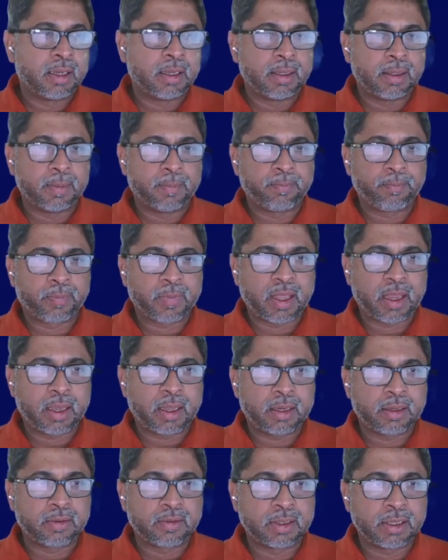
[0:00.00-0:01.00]

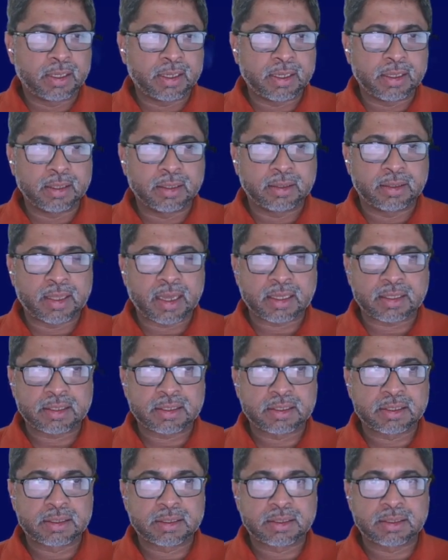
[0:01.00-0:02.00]
And really,
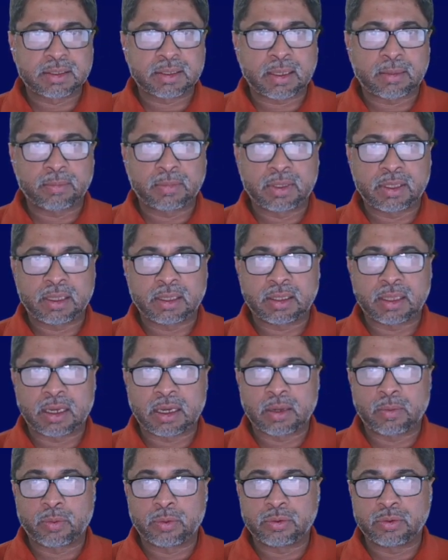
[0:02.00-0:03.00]
that's
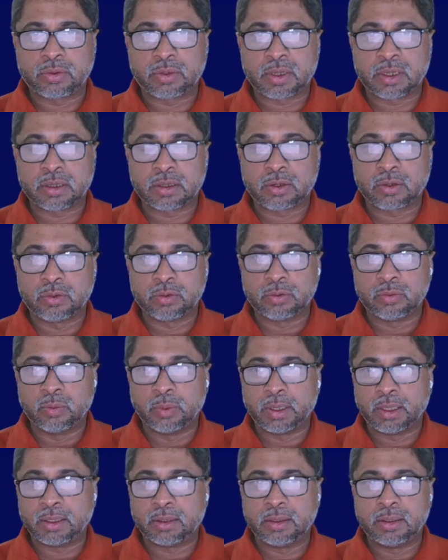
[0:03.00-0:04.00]
something that I wanted to
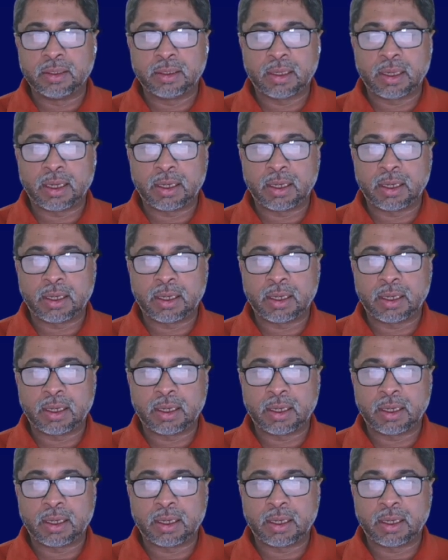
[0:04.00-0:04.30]
conclude with.